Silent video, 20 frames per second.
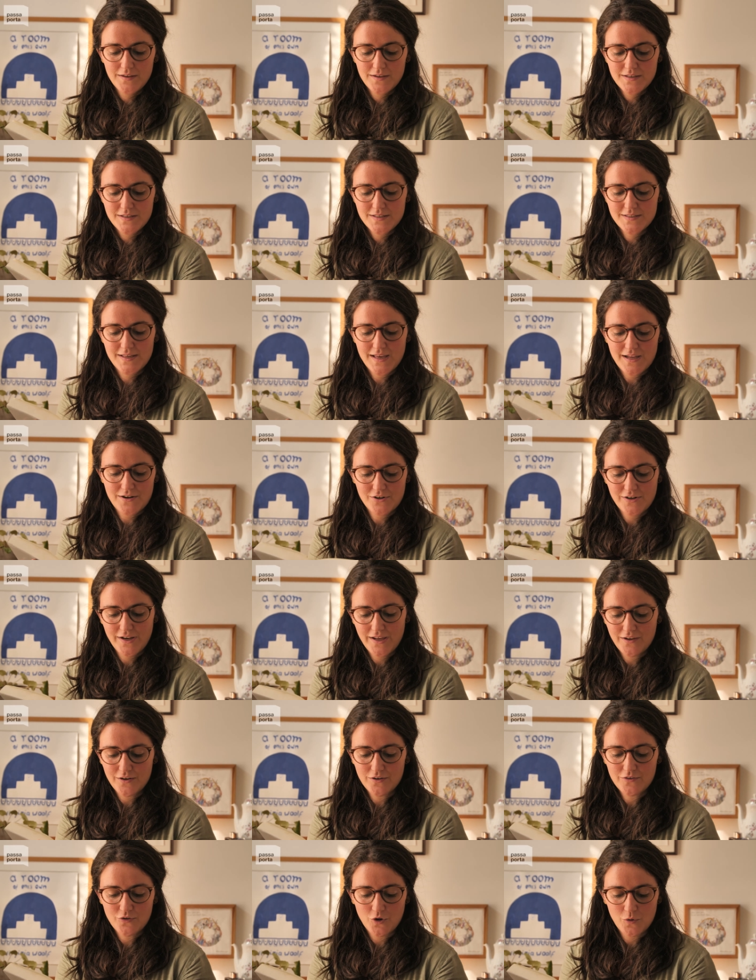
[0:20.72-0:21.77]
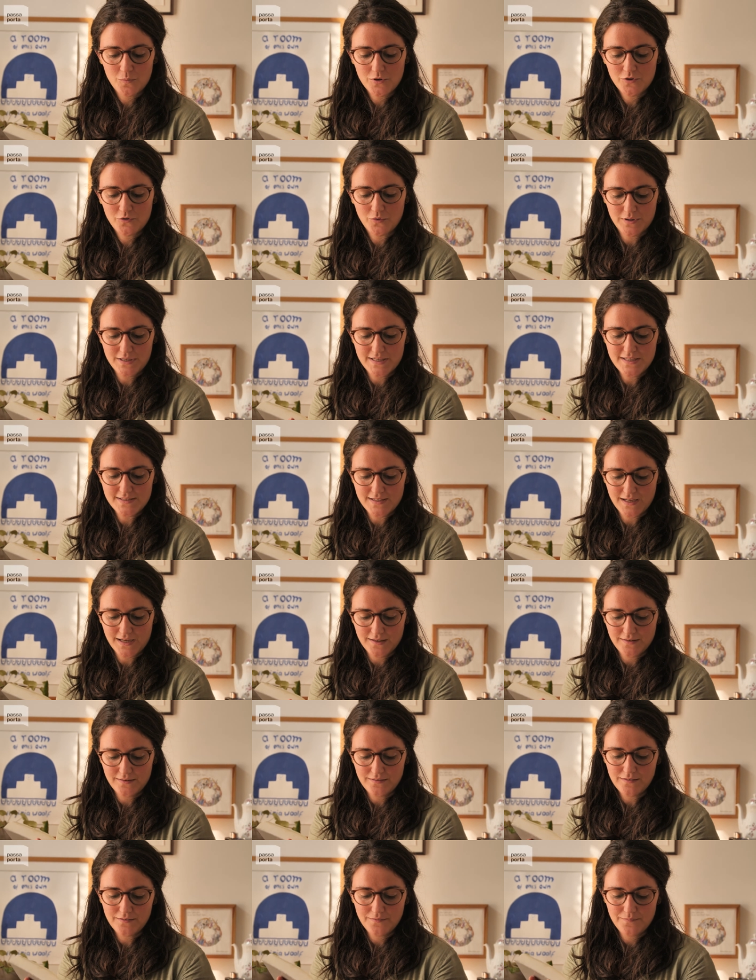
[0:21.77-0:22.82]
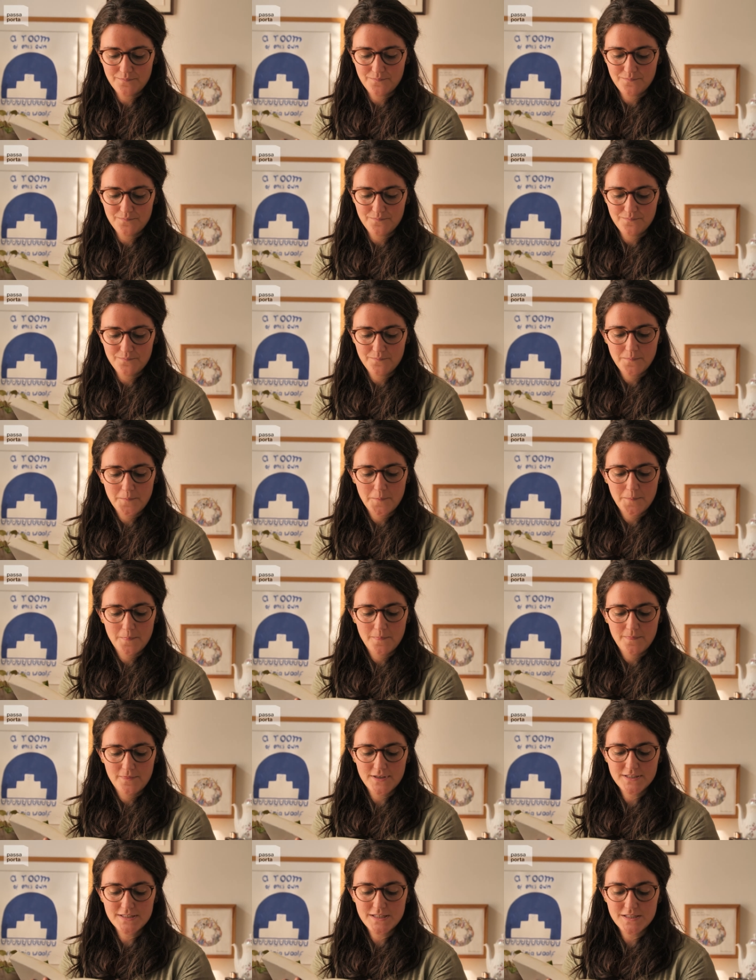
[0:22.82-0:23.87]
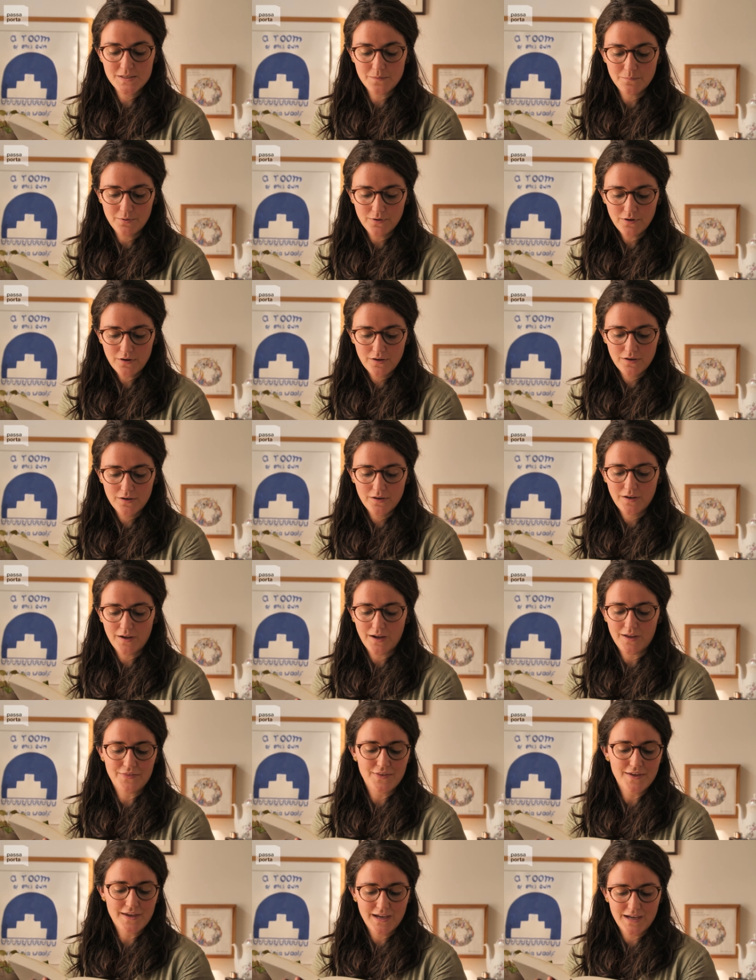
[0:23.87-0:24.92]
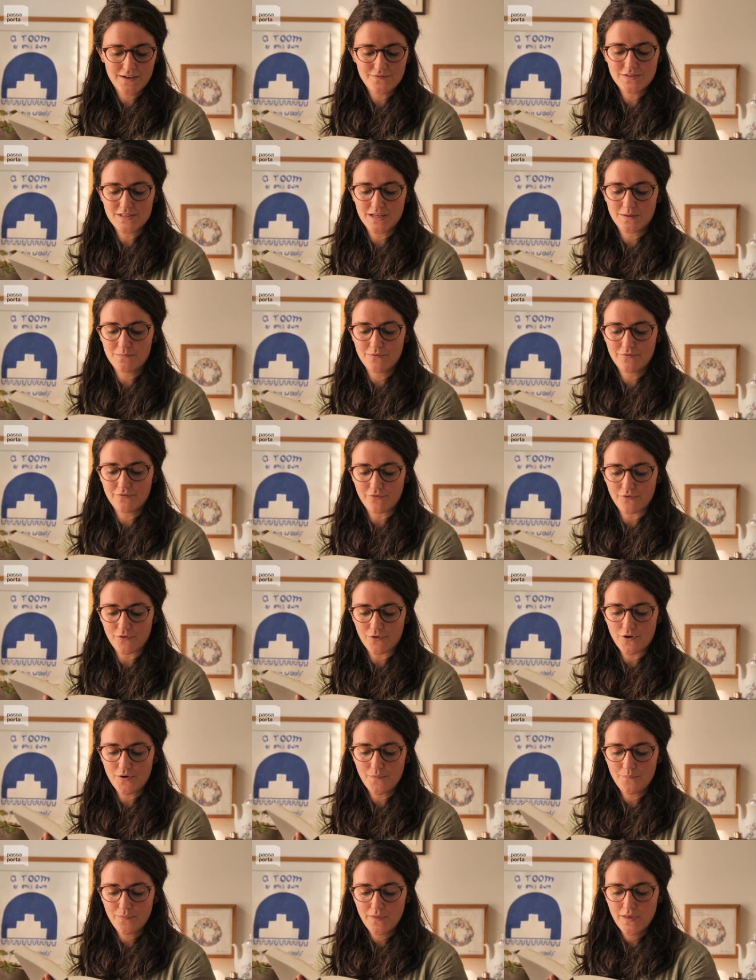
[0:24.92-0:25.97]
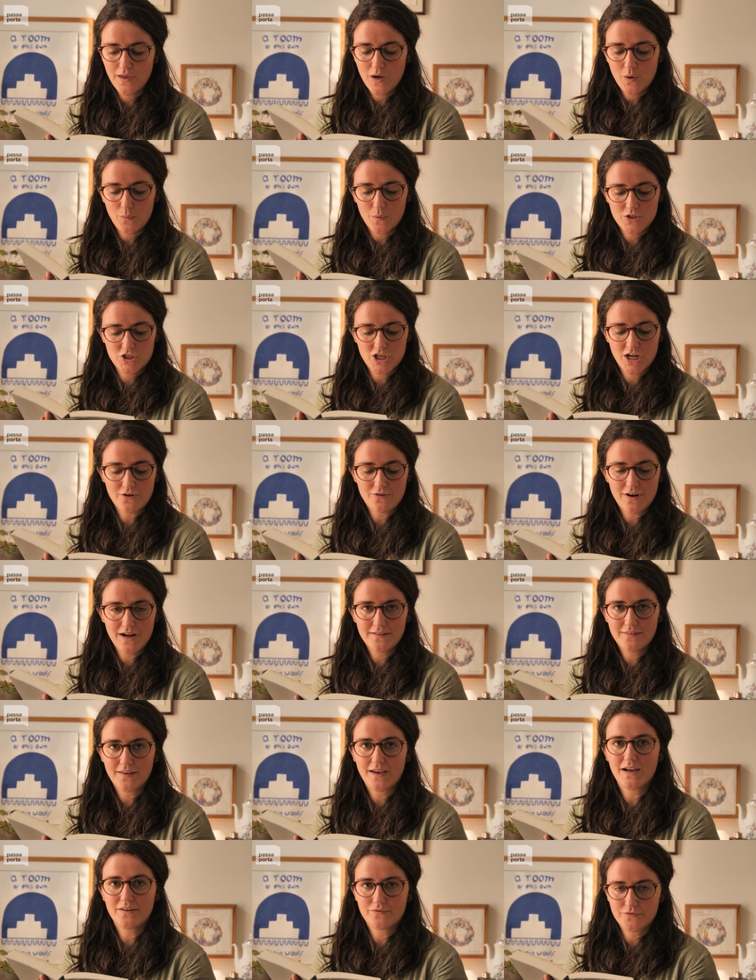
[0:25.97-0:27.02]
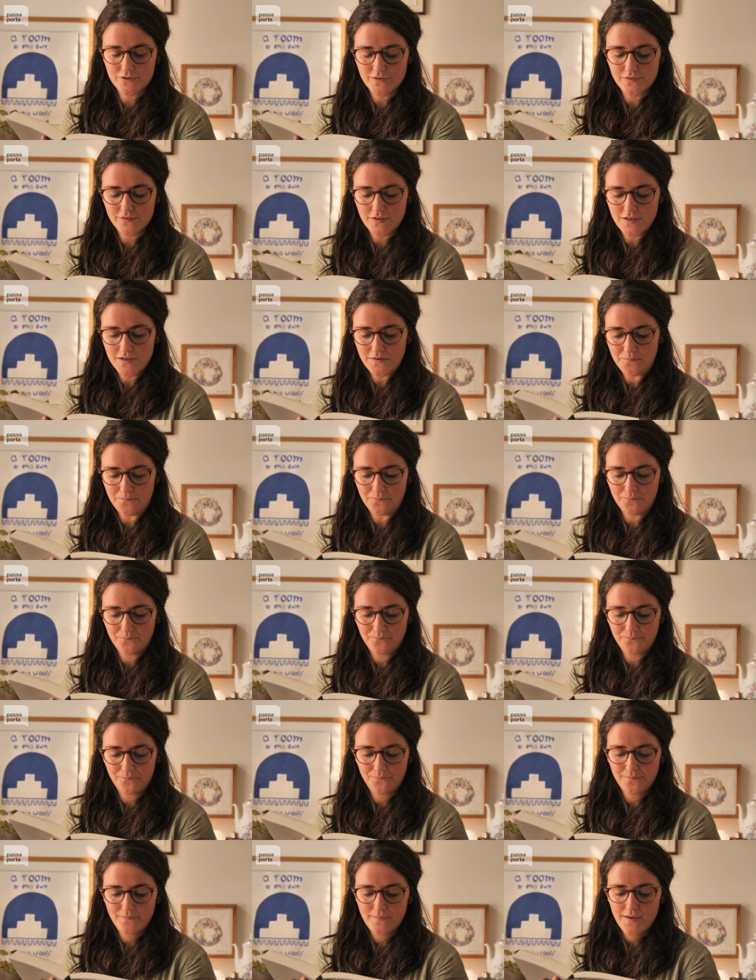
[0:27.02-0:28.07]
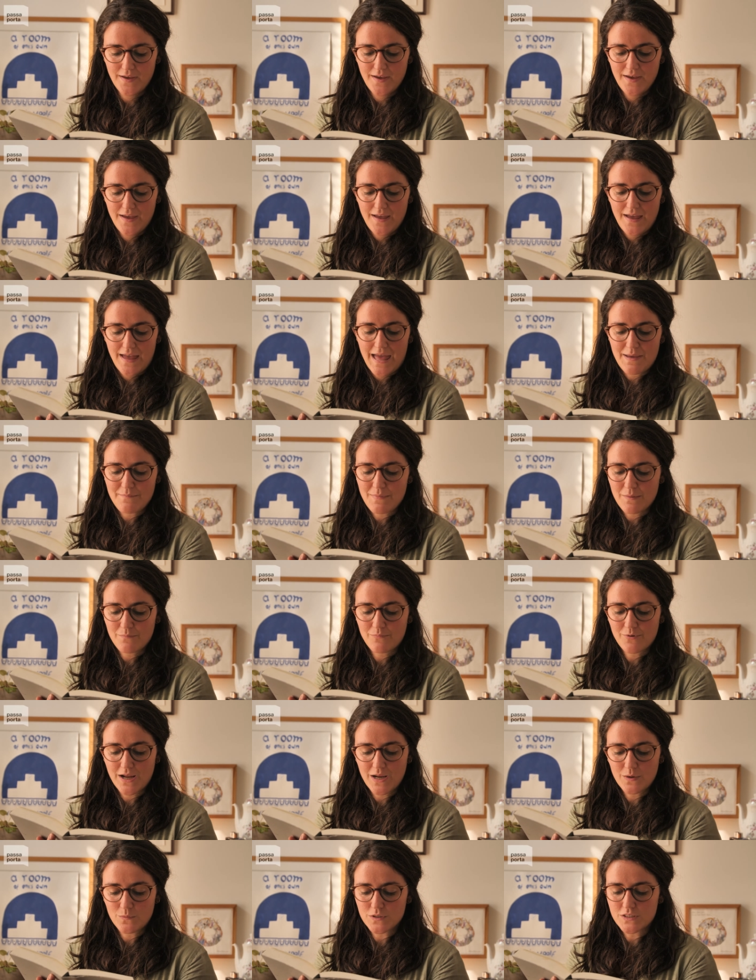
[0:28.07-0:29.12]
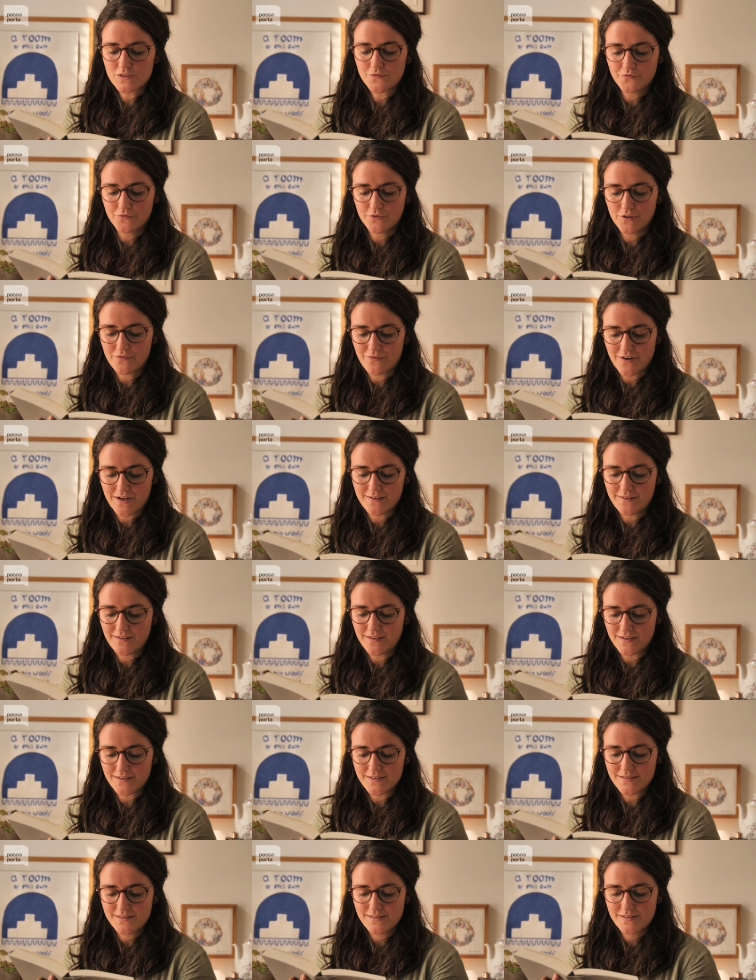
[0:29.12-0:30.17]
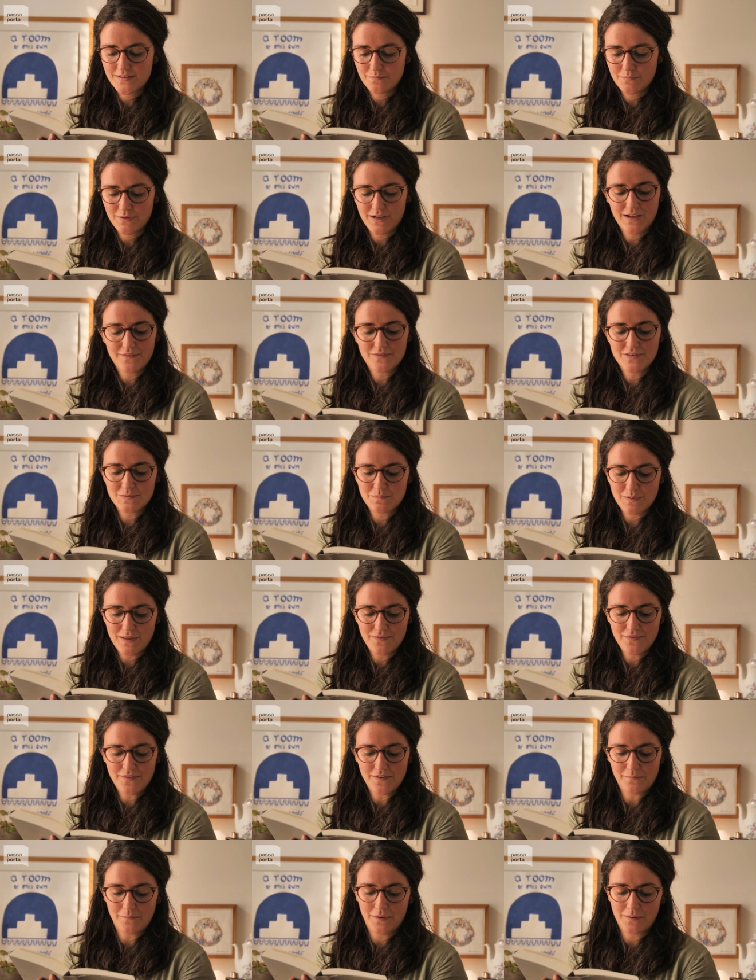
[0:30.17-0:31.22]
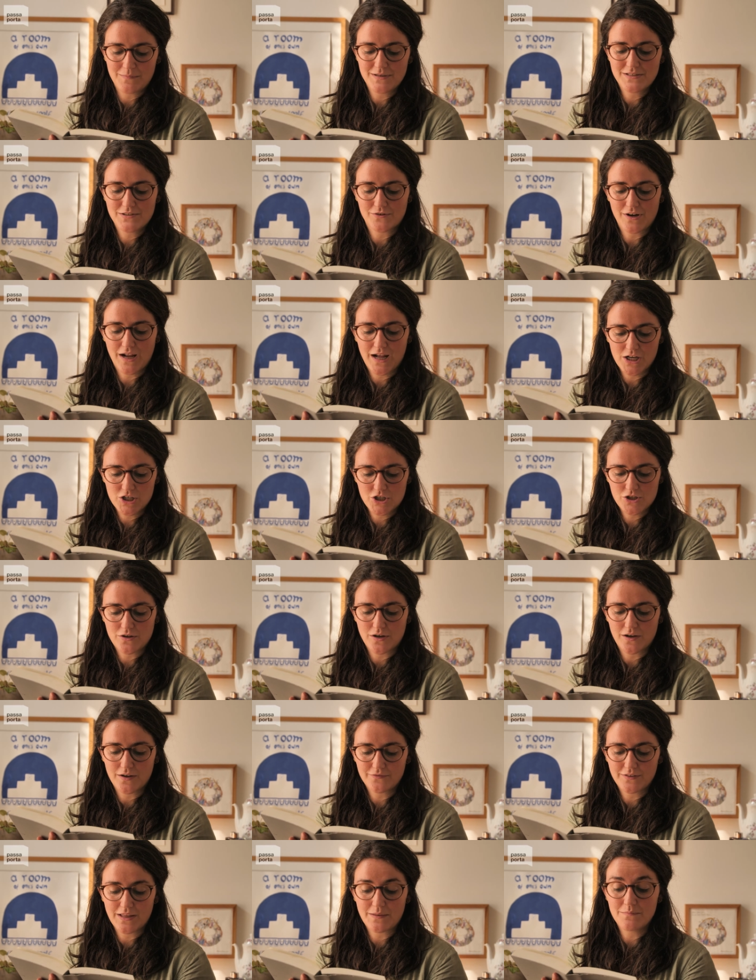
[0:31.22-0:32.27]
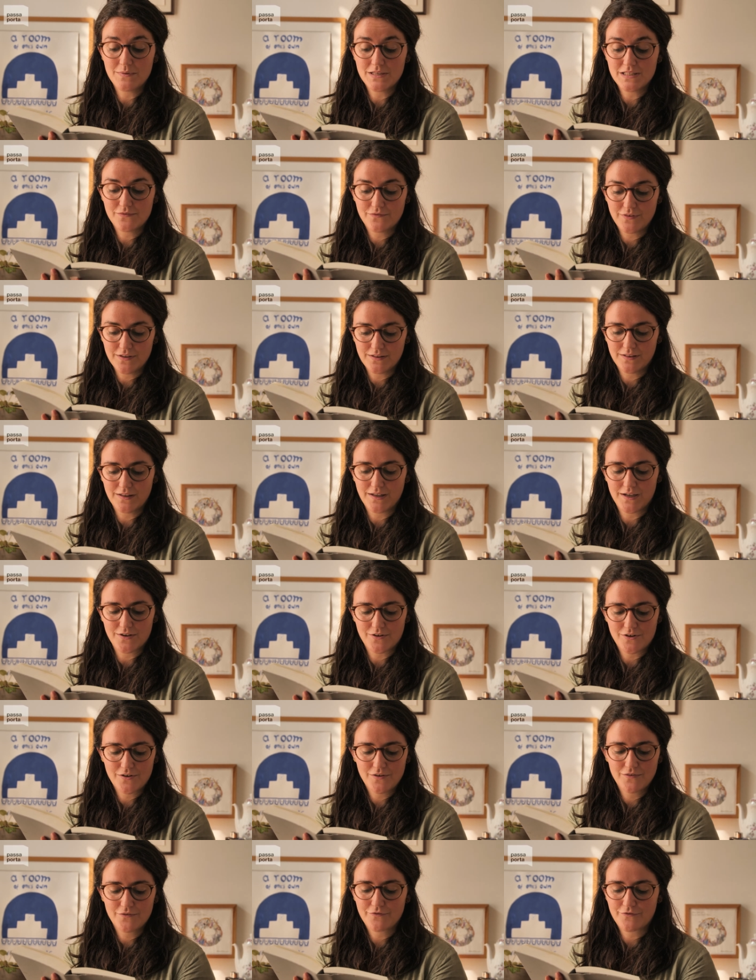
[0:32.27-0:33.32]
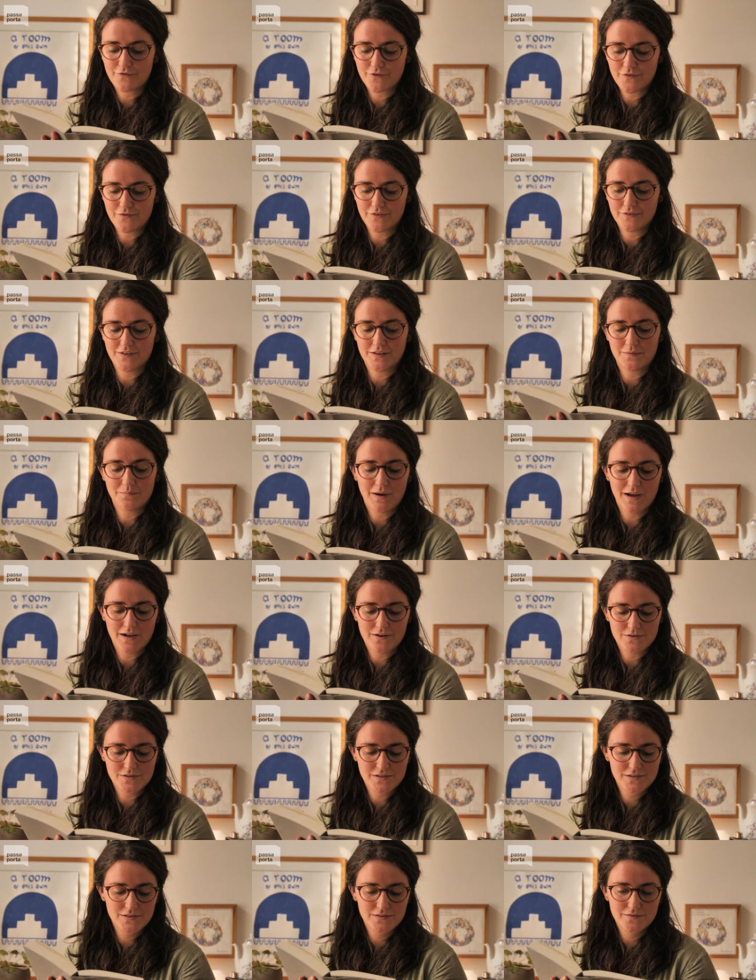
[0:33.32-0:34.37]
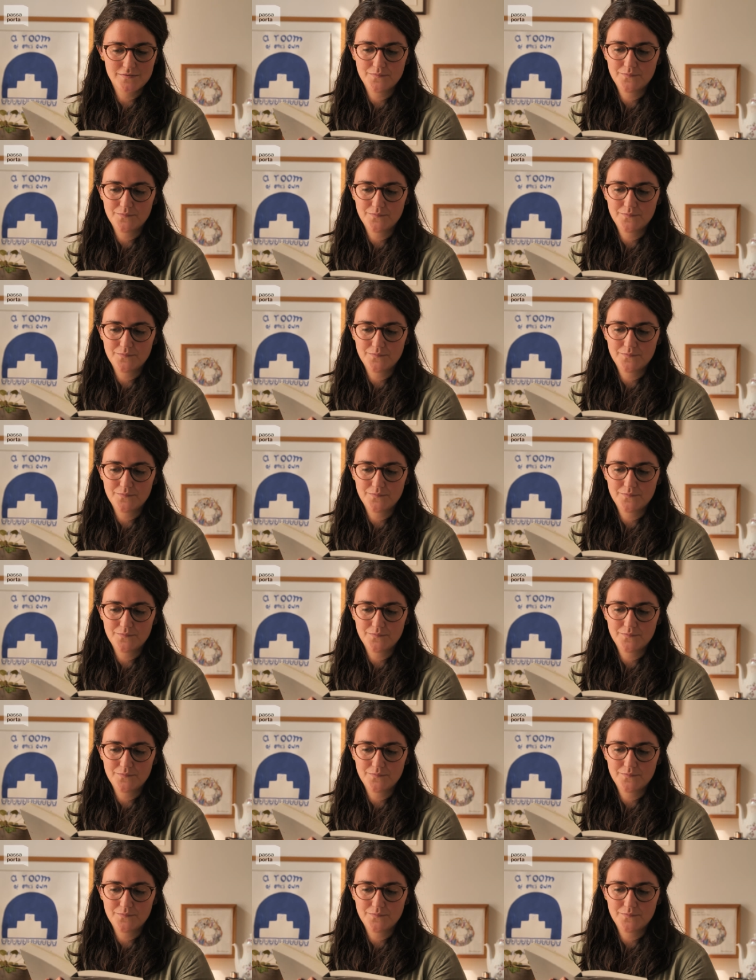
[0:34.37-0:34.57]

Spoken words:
Saturday, October 22nd. This is a book, I think I have said before, which I write after tea. And my brain was full of ideas, but I have spent them on Mr. Ashcroft and Miss Findlater, fervent admirers.